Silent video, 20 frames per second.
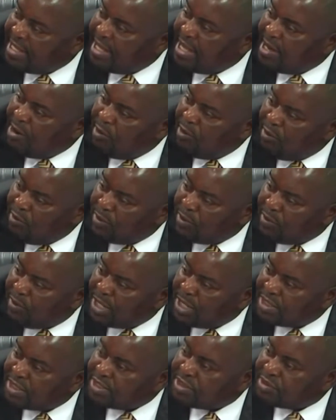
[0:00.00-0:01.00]
All we want
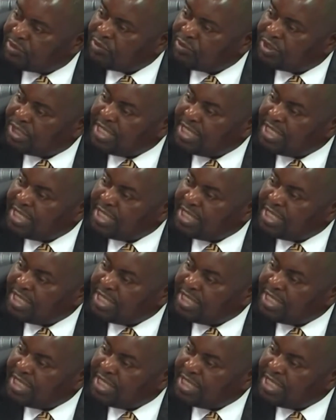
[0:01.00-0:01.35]
is to see